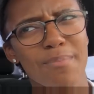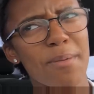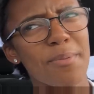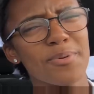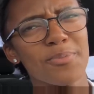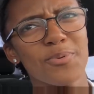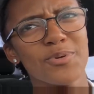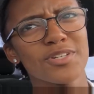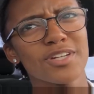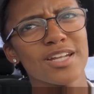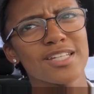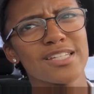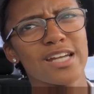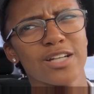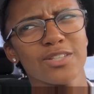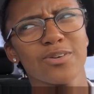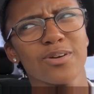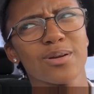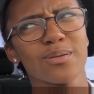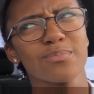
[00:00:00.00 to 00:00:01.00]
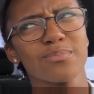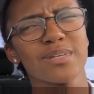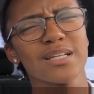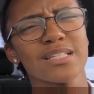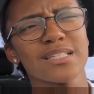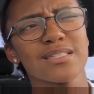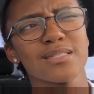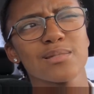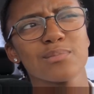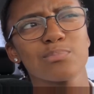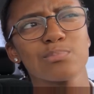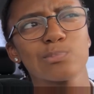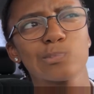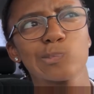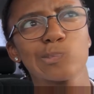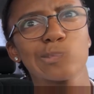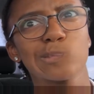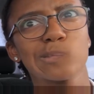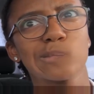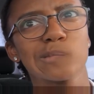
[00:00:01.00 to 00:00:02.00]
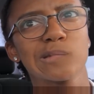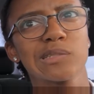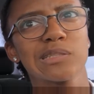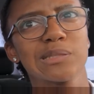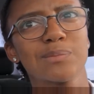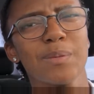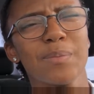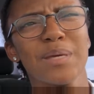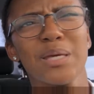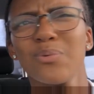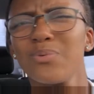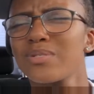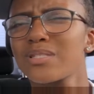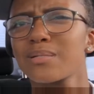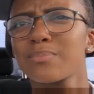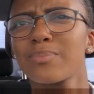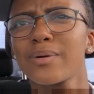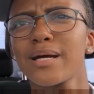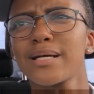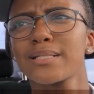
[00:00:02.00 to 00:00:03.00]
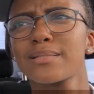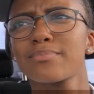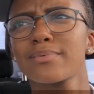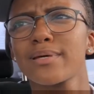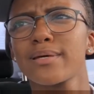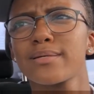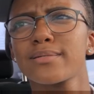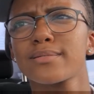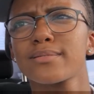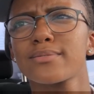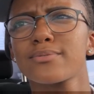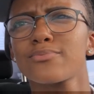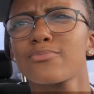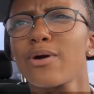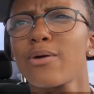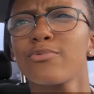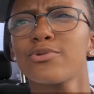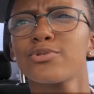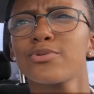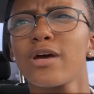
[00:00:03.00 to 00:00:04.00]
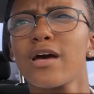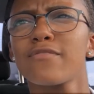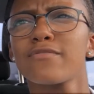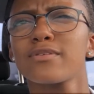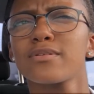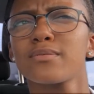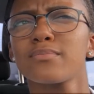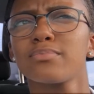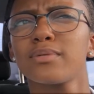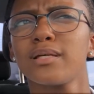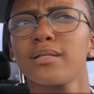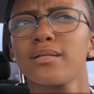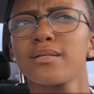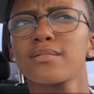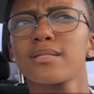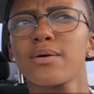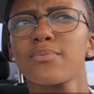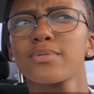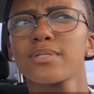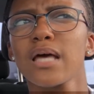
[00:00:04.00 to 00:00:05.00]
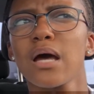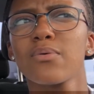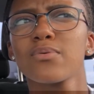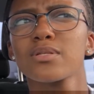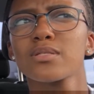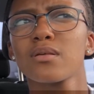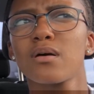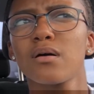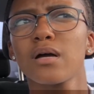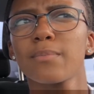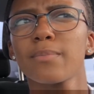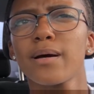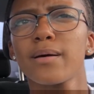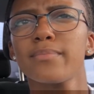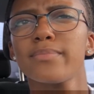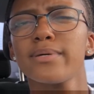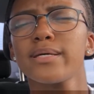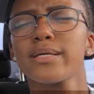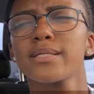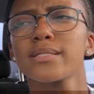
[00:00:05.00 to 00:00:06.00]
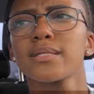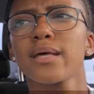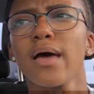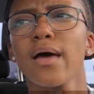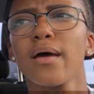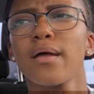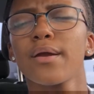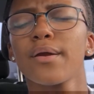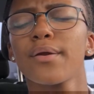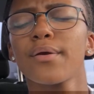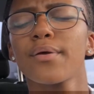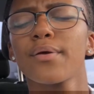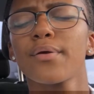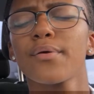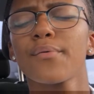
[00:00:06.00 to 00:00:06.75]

Maybe we should have checked on him, because maybe he was depressed, because why would you have a playlist that was hours long about being sad?